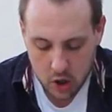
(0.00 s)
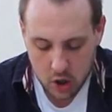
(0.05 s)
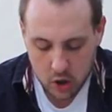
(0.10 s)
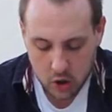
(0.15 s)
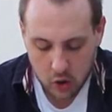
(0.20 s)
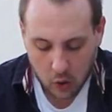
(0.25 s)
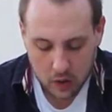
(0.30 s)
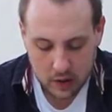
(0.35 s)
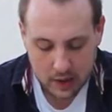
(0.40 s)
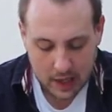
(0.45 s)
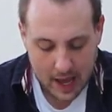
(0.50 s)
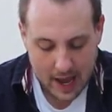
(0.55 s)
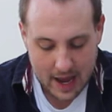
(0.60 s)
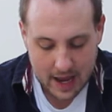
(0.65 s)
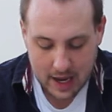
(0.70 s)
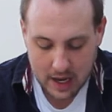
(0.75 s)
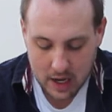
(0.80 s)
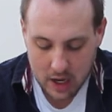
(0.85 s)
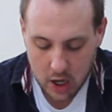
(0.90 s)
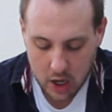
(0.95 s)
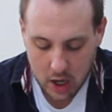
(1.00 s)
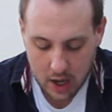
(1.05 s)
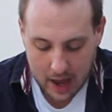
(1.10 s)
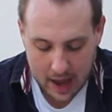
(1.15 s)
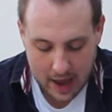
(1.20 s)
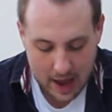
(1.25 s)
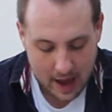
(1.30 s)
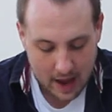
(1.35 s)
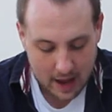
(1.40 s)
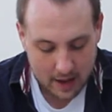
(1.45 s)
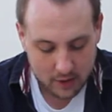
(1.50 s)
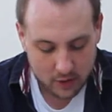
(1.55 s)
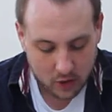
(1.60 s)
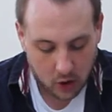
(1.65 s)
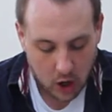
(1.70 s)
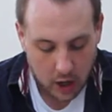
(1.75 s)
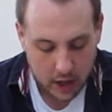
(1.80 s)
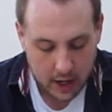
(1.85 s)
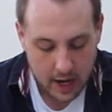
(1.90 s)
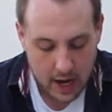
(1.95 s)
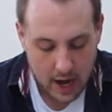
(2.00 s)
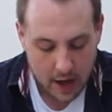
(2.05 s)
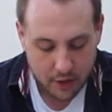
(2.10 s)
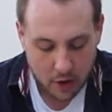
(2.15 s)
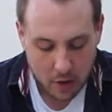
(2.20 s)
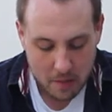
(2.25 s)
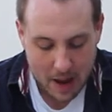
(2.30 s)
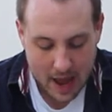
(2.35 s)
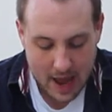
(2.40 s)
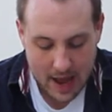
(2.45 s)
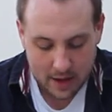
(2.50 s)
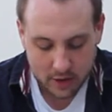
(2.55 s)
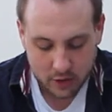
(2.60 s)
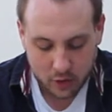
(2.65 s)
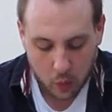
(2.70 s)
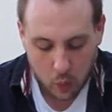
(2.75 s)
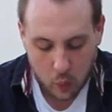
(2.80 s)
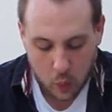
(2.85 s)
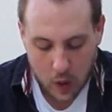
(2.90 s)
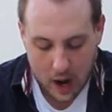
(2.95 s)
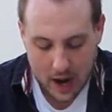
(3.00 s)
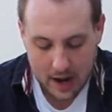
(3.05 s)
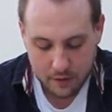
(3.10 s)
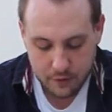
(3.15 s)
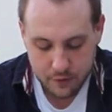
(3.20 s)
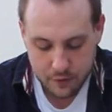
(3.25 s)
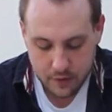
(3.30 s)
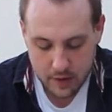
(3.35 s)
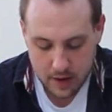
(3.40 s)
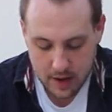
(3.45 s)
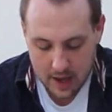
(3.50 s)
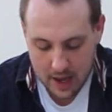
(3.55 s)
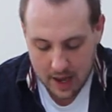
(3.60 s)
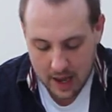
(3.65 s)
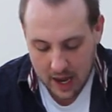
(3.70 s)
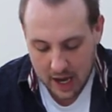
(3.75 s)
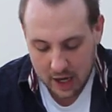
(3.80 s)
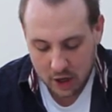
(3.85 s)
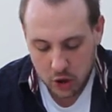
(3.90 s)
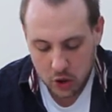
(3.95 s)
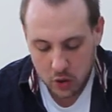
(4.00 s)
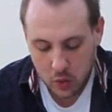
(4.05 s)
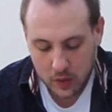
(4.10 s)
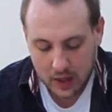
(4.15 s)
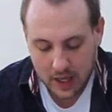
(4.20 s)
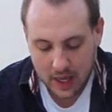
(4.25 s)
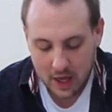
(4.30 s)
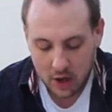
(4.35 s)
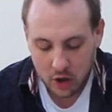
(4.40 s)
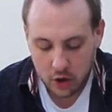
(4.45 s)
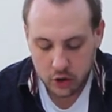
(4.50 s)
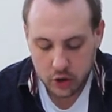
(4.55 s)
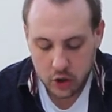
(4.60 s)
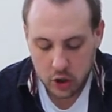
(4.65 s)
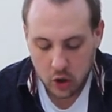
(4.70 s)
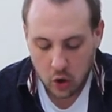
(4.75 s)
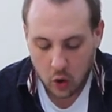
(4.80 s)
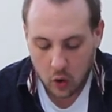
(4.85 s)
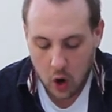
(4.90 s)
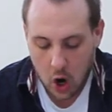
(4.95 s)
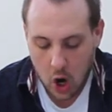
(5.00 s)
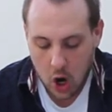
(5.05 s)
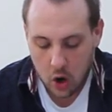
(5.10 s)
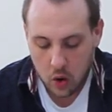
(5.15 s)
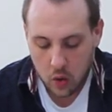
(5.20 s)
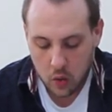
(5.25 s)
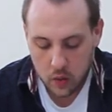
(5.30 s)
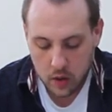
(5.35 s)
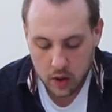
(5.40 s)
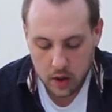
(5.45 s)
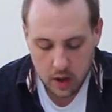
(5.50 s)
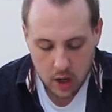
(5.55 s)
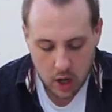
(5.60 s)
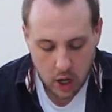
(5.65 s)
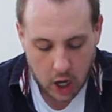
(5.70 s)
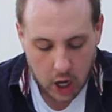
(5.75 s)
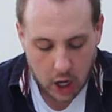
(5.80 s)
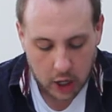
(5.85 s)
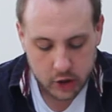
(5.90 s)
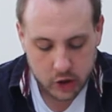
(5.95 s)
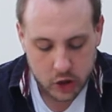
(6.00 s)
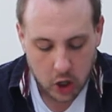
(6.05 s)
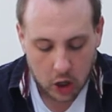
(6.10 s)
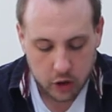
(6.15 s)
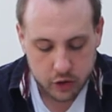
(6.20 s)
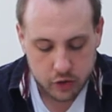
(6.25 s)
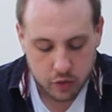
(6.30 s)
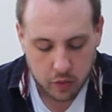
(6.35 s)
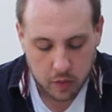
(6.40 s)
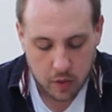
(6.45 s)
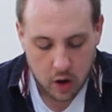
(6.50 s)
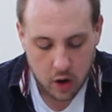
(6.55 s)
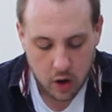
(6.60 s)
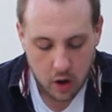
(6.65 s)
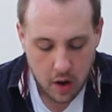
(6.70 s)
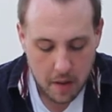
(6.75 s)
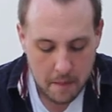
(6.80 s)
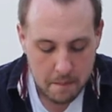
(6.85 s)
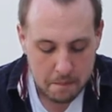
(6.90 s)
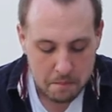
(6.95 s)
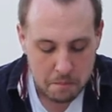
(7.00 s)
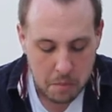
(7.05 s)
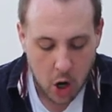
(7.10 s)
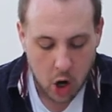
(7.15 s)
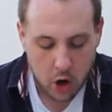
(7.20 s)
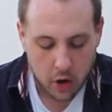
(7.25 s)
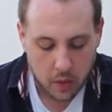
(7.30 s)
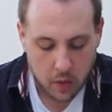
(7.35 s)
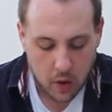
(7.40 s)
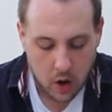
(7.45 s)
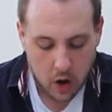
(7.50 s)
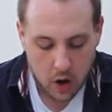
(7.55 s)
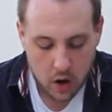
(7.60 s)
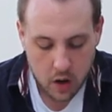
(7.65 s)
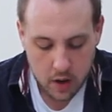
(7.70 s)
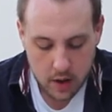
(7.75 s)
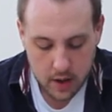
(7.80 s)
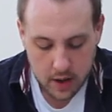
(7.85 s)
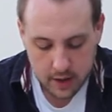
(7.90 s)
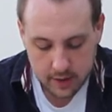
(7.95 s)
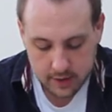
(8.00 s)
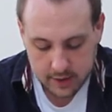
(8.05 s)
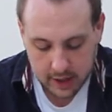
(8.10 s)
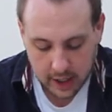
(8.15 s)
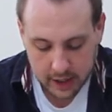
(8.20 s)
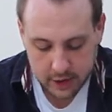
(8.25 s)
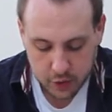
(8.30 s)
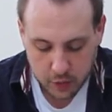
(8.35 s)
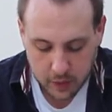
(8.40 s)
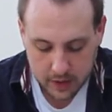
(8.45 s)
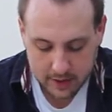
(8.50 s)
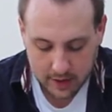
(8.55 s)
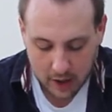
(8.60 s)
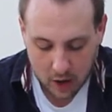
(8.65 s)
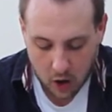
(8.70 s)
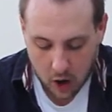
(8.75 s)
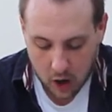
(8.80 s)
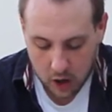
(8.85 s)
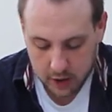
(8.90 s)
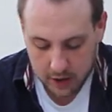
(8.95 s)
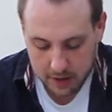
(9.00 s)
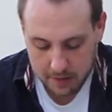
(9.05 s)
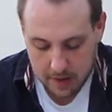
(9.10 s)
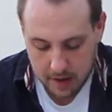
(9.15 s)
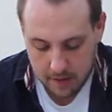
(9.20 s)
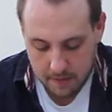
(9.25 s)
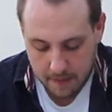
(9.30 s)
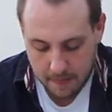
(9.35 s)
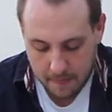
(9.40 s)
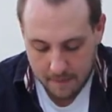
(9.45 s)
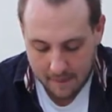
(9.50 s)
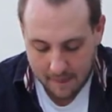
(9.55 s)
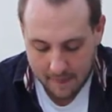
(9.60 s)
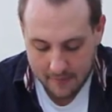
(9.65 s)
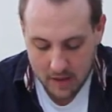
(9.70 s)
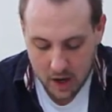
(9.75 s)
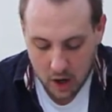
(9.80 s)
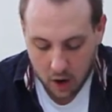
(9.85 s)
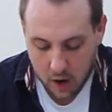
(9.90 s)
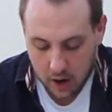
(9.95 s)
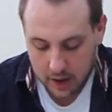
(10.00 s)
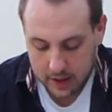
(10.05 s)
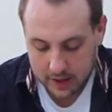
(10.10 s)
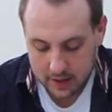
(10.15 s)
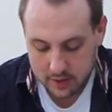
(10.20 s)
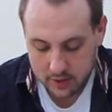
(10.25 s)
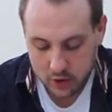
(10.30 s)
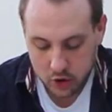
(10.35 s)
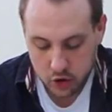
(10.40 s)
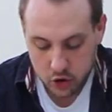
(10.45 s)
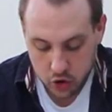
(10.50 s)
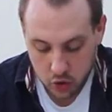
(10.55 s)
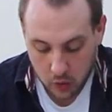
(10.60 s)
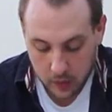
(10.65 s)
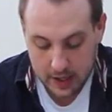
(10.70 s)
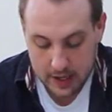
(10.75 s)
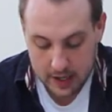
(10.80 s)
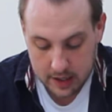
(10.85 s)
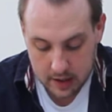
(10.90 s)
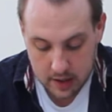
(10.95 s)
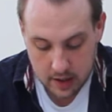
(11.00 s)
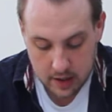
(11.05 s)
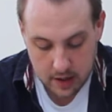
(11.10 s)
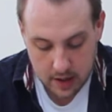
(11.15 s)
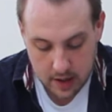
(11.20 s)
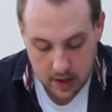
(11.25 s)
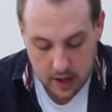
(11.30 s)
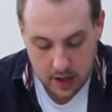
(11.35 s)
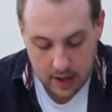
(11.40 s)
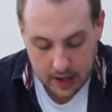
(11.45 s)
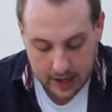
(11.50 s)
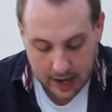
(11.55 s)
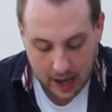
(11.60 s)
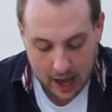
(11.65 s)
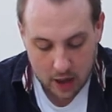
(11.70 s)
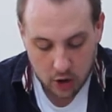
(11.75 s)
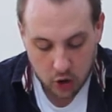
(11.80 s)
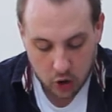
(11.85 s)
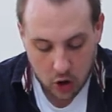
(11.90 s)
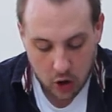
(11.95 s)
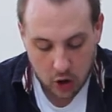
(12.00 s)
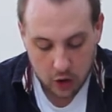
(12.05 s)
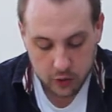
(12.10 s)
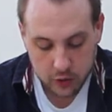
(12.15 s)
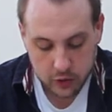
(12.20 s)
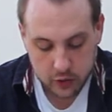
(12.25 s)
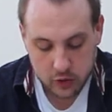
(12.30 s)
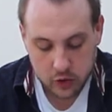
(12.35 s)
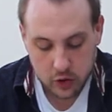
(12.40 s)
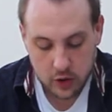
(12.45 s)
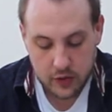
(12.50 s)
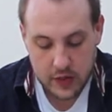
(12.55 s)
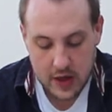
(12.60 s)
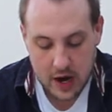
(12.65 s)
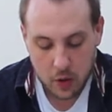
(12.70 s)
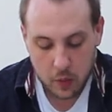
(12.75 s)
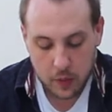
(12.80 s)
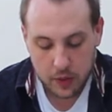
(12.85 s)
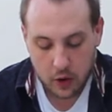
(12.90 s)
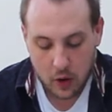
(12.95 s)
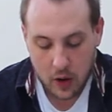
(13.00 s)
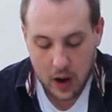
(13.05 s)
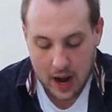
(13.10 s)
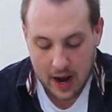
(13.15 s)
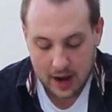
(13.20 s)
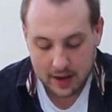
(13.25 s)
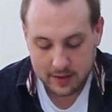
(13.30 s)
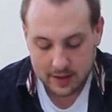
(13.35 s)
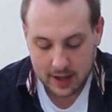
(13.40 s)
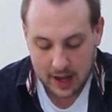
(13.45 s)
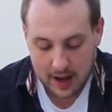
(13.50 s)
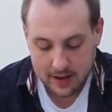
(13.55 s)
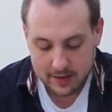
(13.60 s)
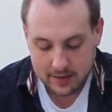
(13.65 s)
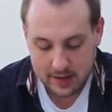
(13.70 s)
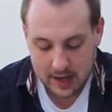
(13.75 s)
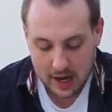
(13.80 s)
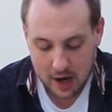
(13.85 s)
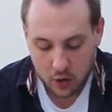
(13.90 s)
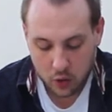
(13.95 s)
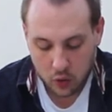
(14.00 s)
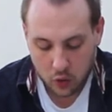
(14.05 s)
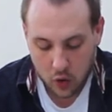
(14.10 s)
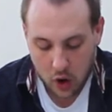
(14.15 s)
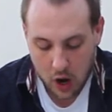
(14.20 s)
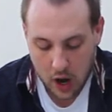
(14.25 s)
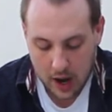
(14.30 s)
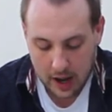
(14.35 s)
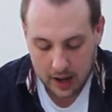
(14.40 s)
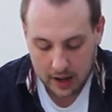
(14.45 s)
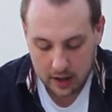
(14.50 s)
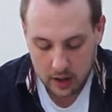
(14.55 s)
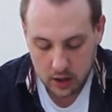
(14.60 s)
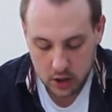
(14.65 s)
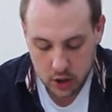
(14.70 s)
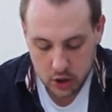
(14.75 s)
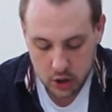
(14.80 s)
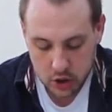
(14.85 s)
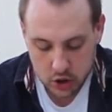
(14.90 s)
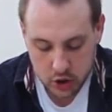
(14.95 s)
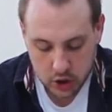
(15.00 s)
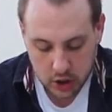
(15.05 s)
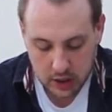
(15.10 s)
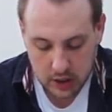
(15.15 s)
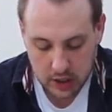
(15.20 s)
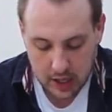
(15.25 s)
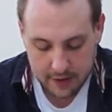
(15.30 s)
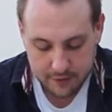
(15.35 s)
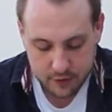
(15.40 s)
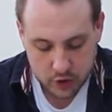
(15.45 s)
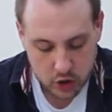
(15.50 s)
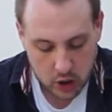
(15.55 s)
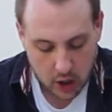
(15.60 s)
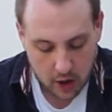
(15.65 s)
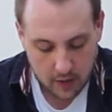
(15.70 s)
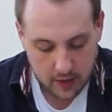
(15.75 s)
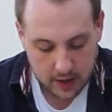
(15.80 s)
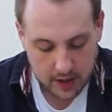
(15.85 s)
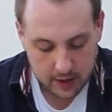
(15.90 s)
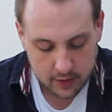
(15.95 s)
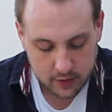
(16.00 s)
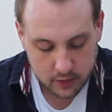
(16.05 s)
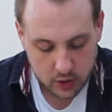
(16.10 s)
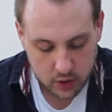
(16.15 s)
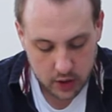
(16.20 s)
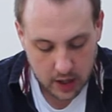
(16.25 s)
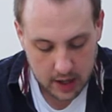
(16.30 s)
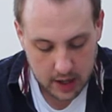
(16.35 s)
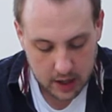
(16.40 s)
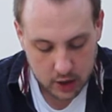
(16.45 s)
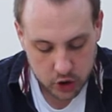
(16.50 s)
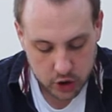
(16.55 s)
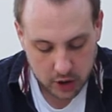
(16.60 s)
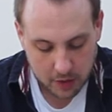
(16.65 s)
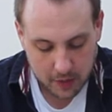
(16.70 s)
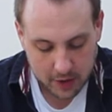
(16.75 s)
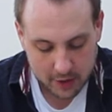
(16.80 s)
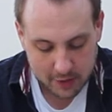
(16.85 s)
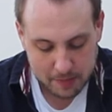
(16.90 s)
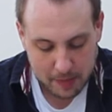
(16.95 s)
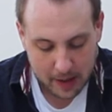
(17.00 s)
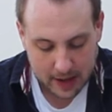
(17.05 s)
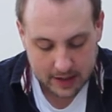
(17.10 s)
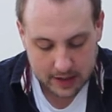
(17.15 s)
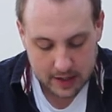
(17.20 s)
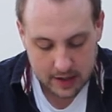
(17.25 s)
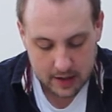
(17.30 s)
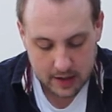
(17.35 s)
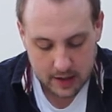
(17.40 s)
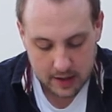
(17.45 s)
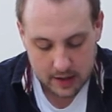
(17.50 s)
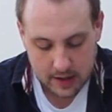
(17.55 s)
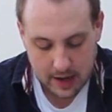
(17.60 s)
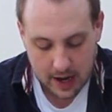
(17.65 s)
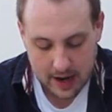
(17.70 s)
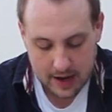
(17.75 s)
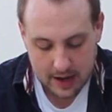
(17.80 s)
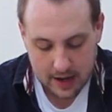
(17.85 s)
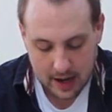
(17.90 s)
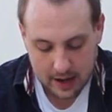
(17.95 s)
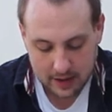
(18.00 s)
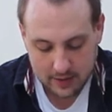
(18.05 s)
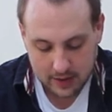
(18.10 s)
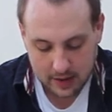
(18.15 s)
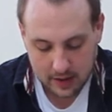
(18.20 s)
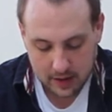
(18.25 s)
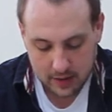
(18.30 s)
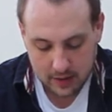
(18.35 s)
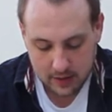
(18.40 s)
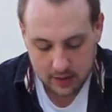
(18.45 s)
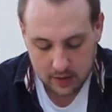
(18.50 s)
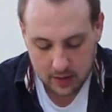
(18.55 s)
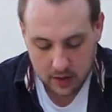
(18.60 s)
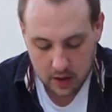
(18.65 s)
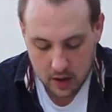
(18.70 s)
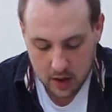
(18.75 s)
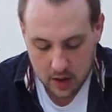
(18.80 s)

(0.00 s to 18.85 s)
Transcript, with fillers: You're laying hands on another man's wife, and you killed your own. Adulterer, murderer. Such was their argument, and the audience enjoyed it. Callirhoe stood there with her eyes cast down, crying. She loved Chaereas. She respected Dionysius